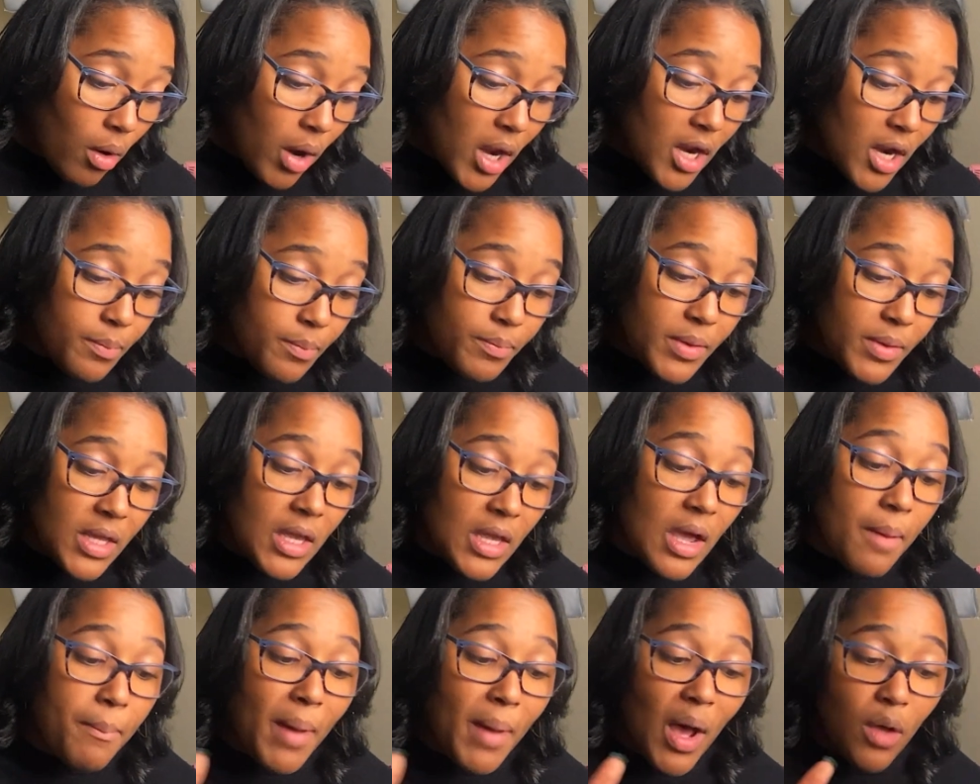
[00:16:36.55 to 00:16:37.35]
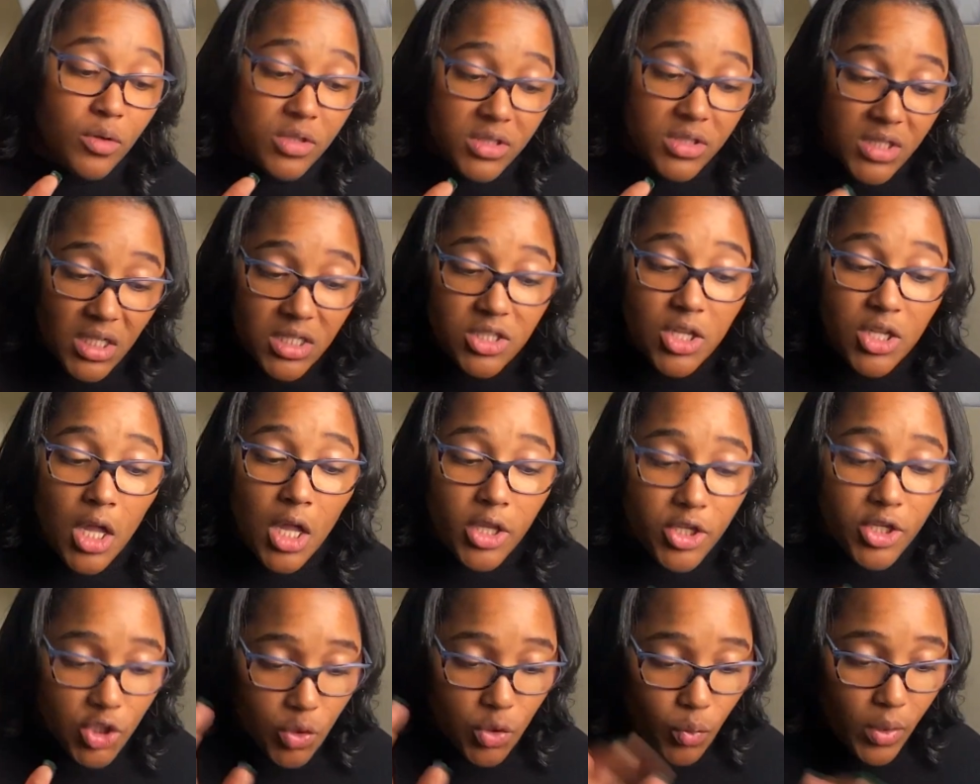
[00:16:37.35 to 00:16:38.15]
It'll be about
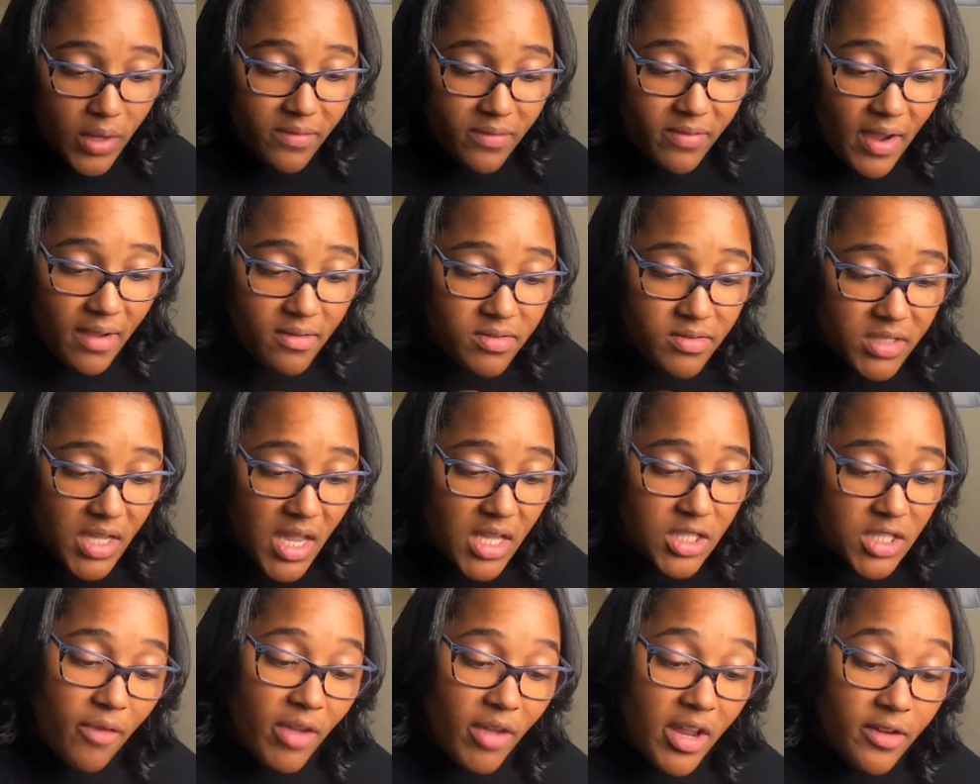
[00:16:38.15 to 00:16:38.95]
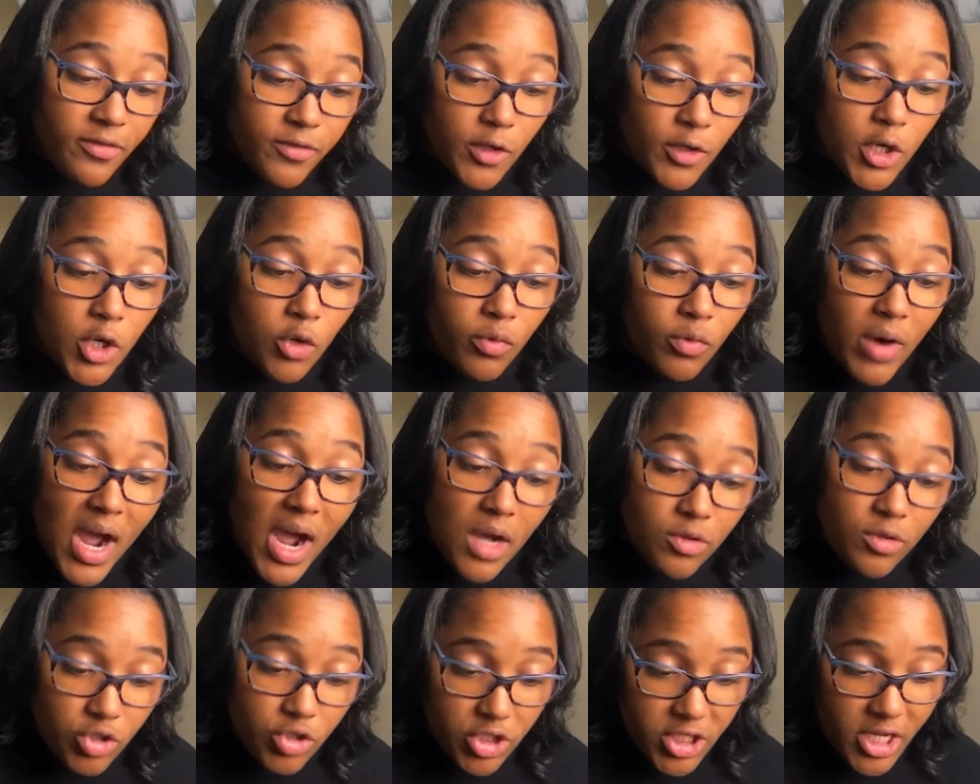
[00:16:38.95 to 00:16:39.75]
$6.25. And for
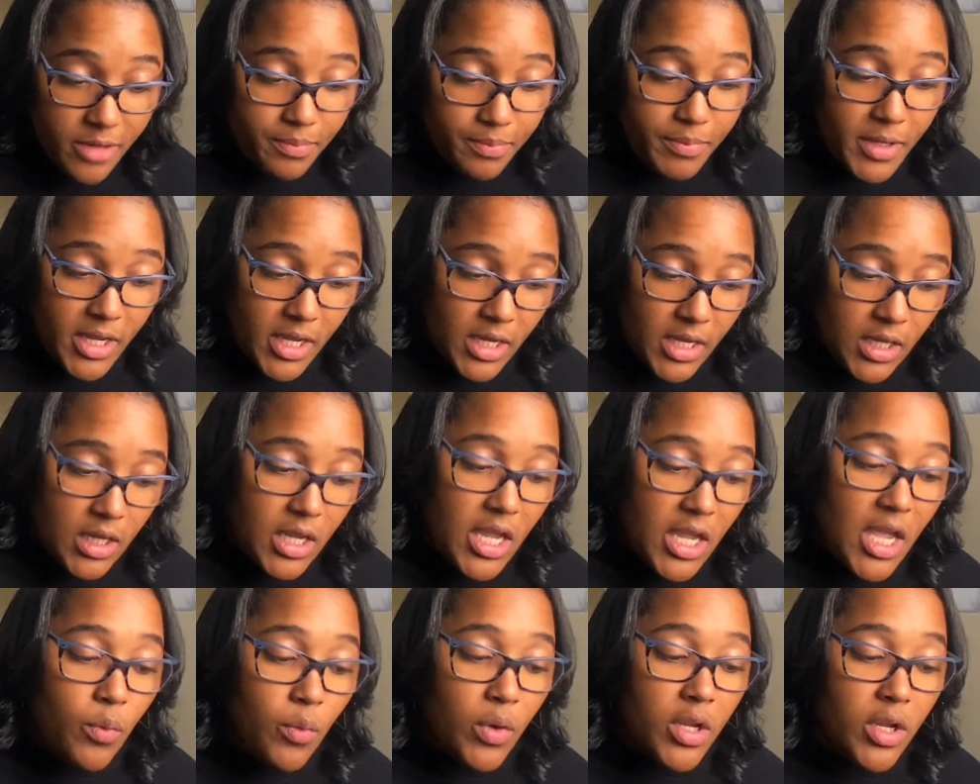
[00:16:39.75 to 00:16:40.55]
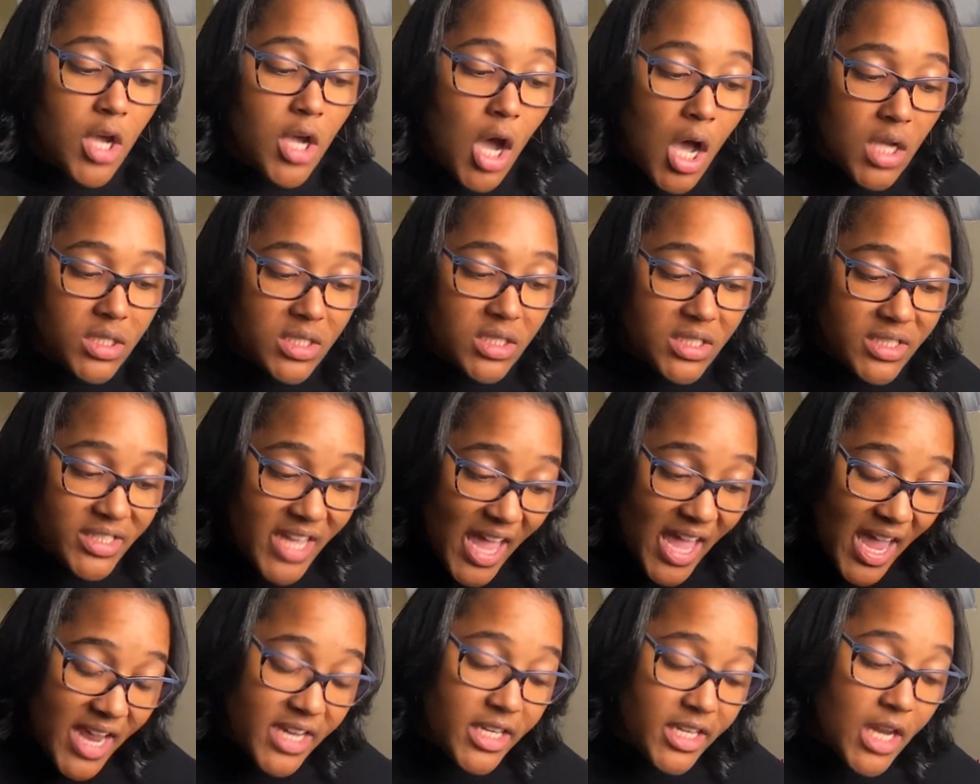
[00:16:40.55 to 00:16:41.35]
ground shipping, it would cost
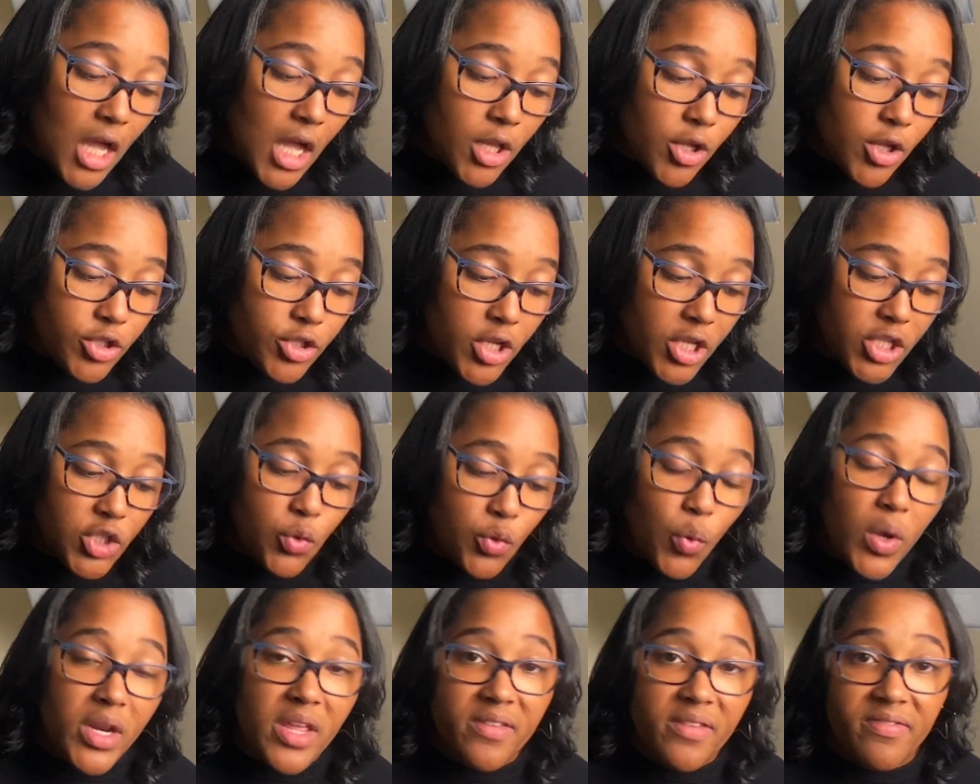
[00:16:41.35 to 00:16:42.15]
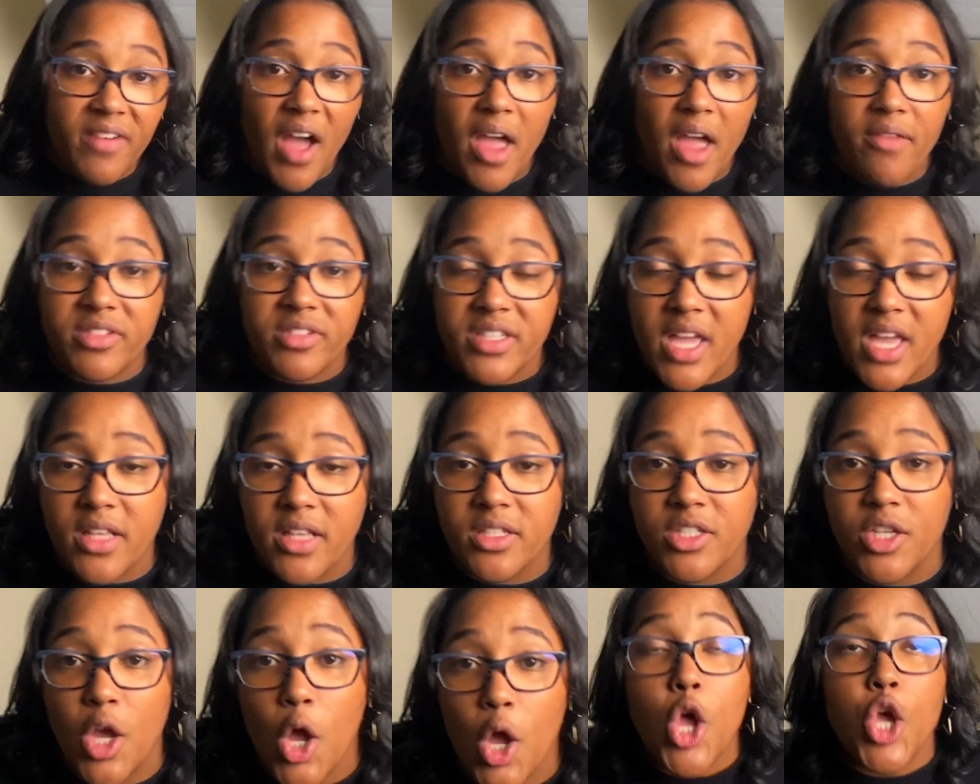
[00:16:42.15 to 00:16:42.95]

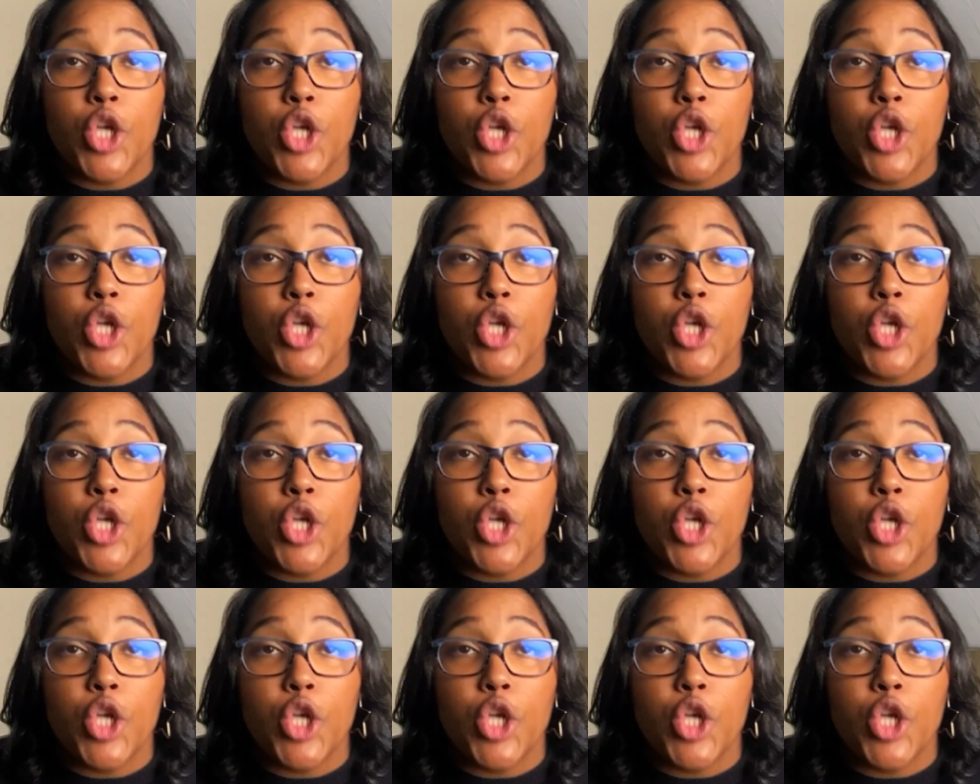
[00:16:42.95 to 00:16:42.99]
$10.25.